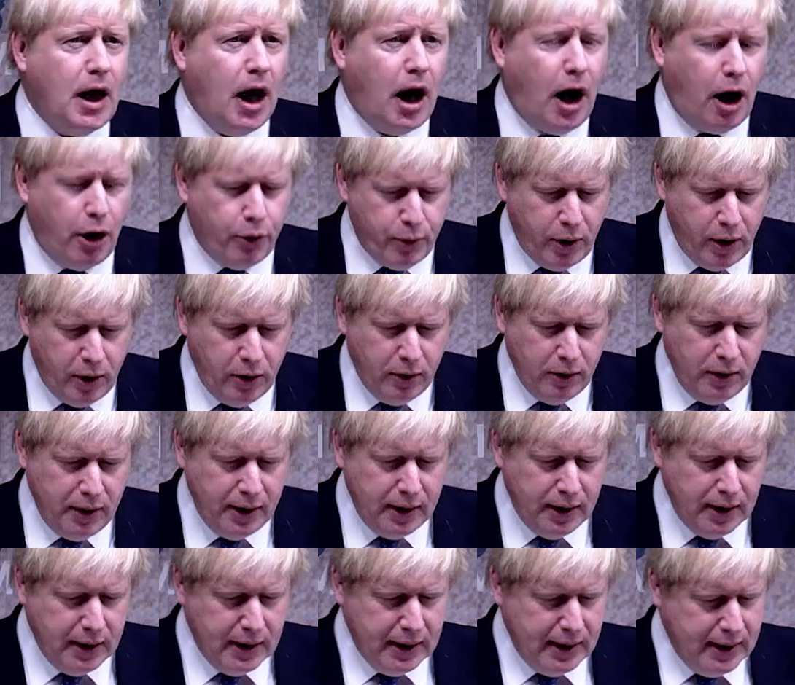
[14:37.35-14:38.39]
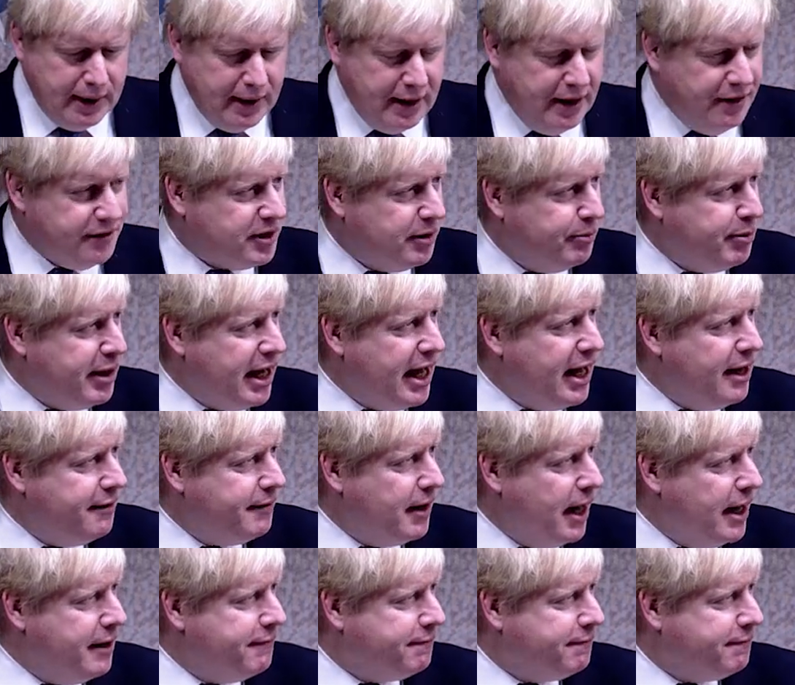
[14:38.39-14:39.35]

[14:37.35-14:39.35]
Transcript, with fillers: our role is to be a,